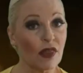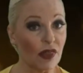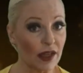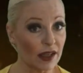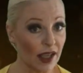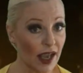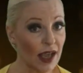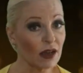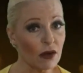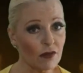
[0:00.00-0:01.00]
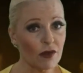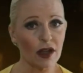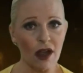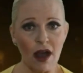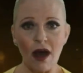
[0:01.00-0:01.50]
that can
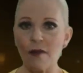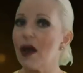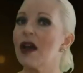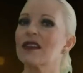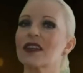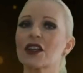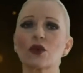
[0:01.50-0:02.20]
overcome the